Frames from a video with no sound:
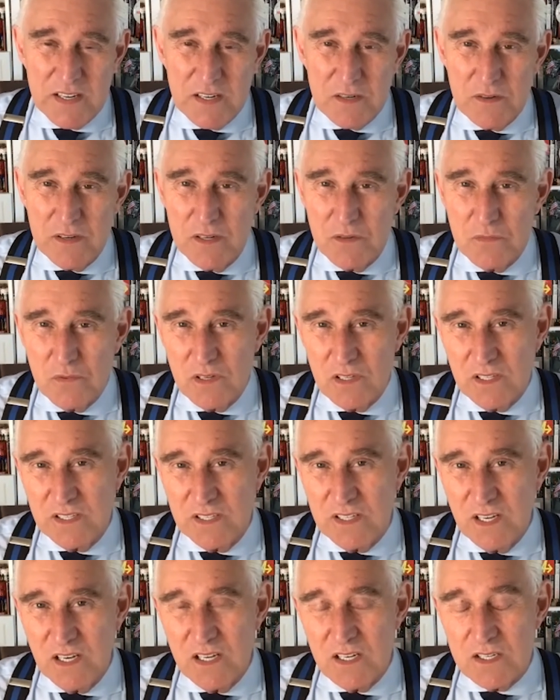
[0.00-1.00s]
It really
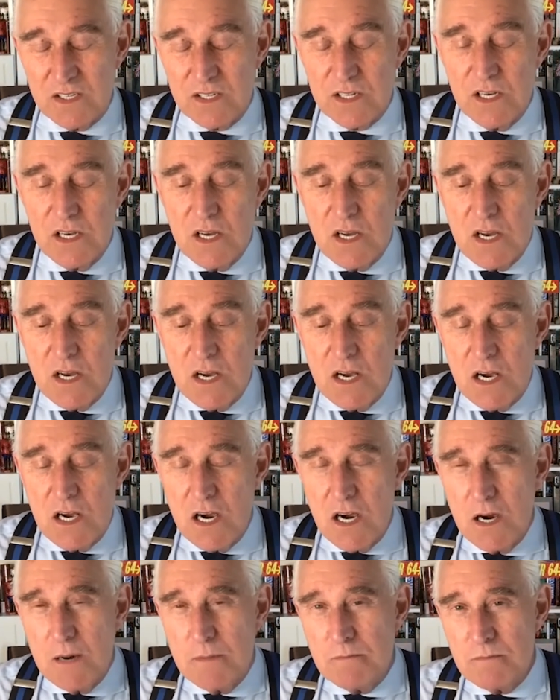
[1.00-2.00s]
does.
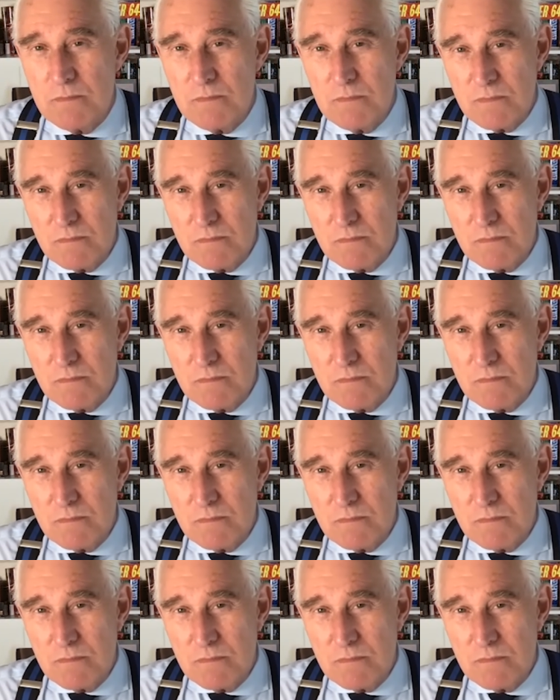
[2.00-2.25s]
Um,